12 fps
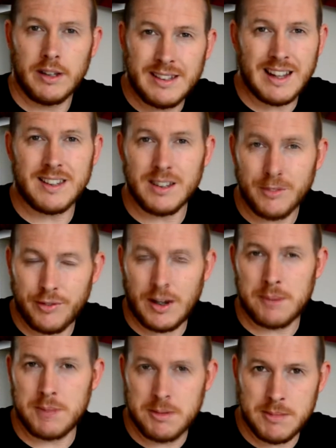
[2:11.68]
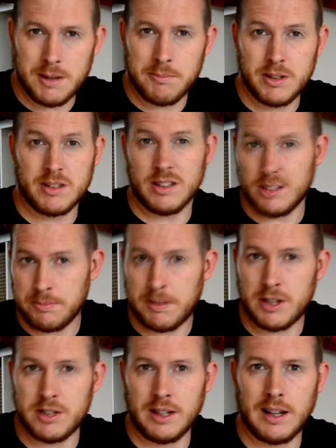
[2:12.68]
getting family members, and
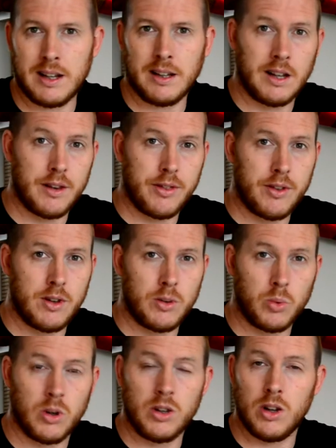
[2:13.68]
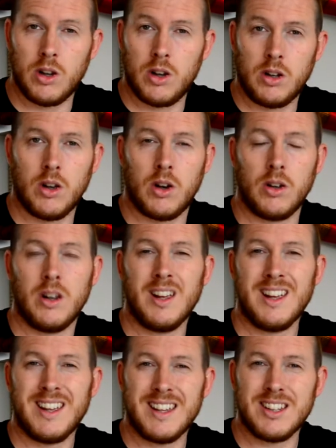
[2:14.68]
especially getting that third one early on,
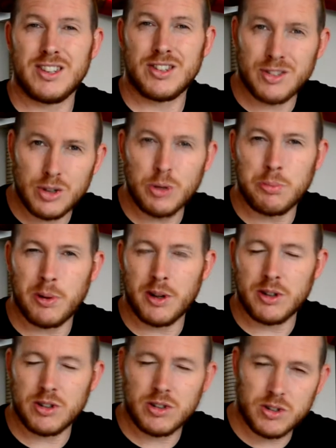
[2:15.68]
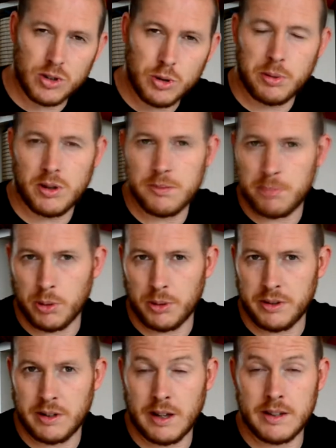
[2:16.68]
is super, super
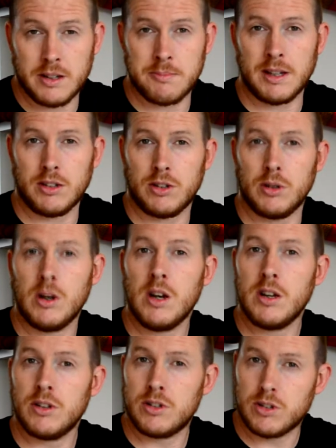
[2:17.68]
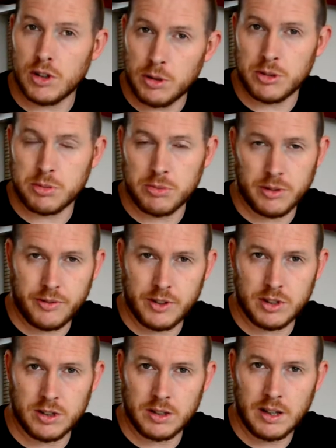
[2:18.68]
important, as it makes you so much more
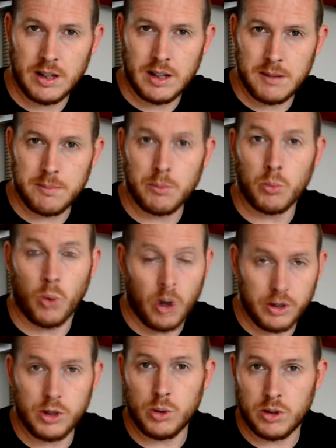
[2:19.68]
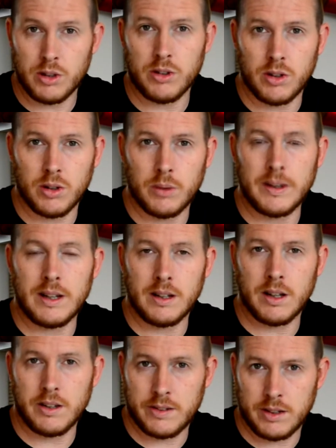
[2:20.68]
efficient in what you can do in
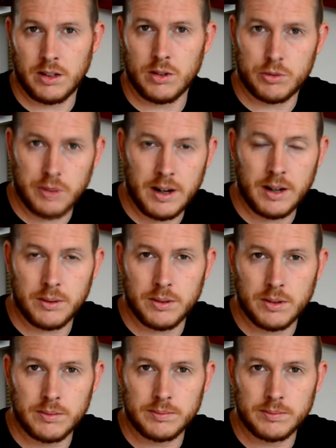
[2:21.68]
a single round.